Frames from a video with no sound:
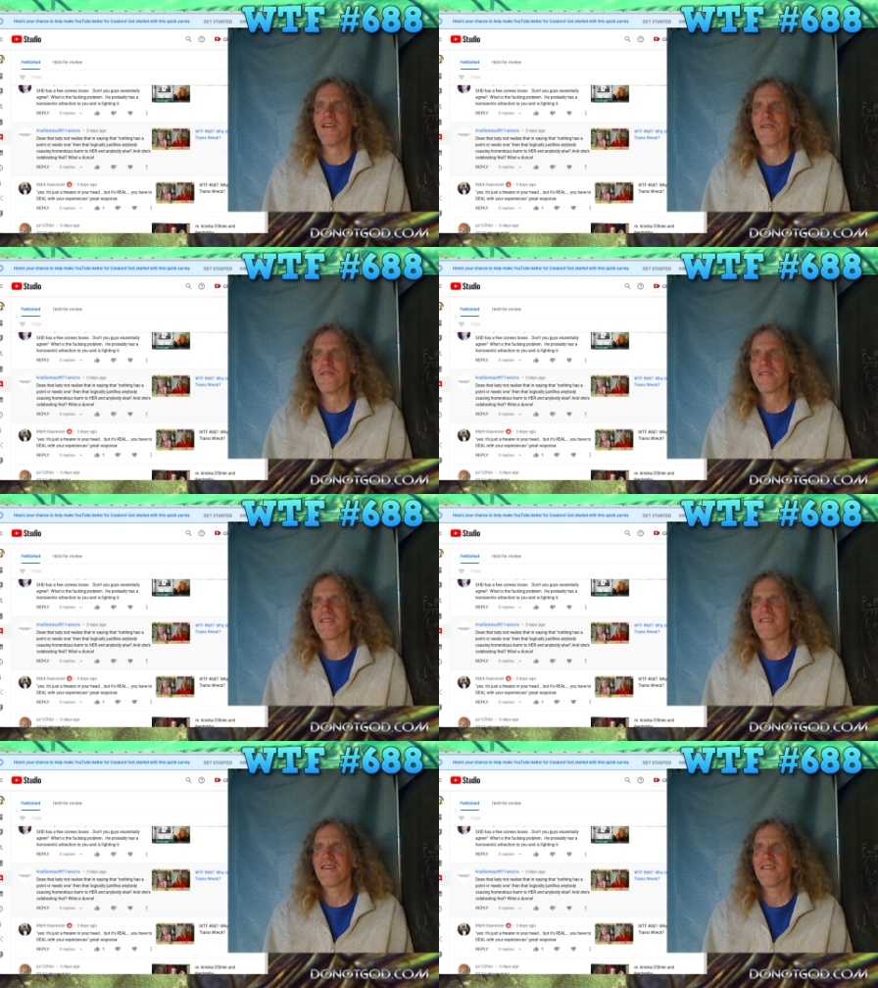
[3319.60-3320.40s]
you know,
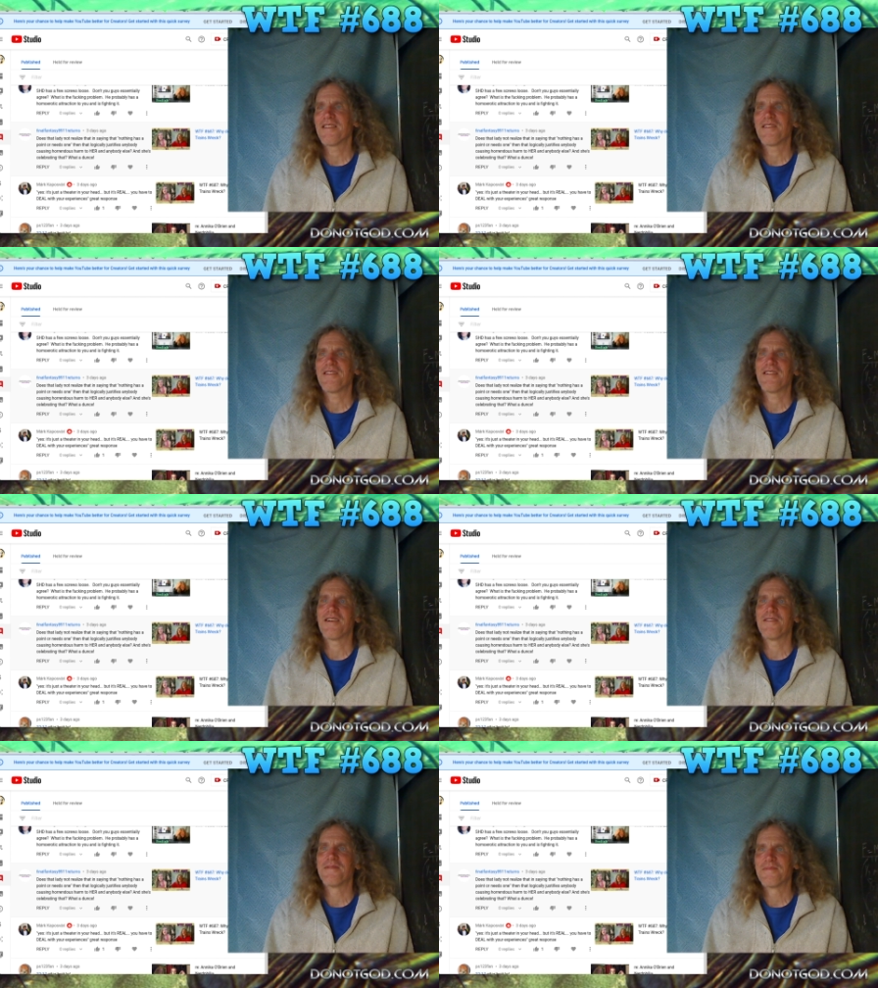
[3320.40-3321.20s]
I, I
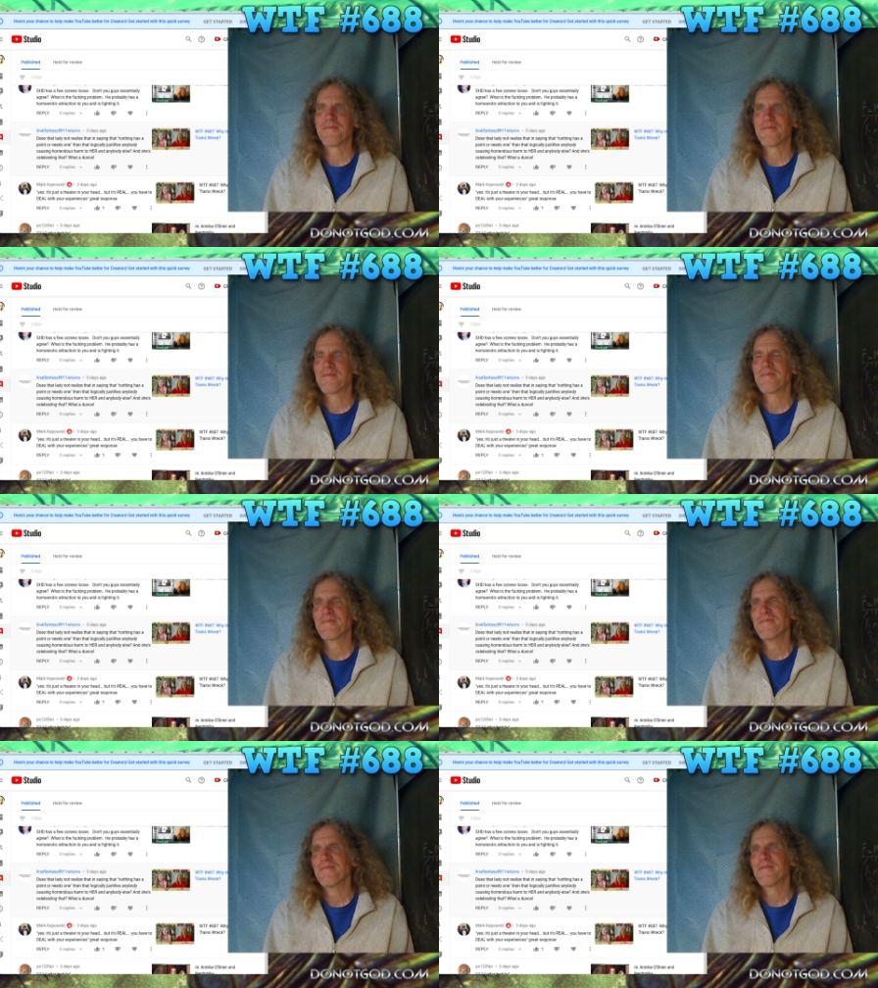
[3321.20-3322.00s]
know.
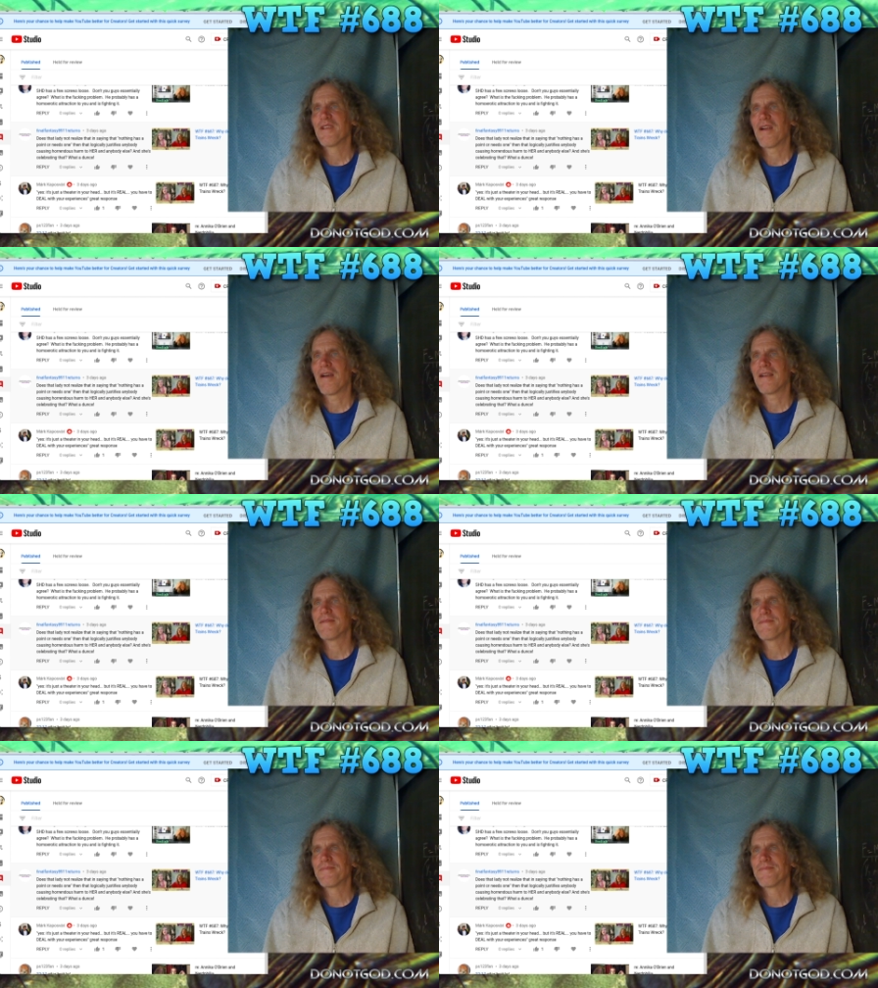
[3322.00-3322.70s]
All right.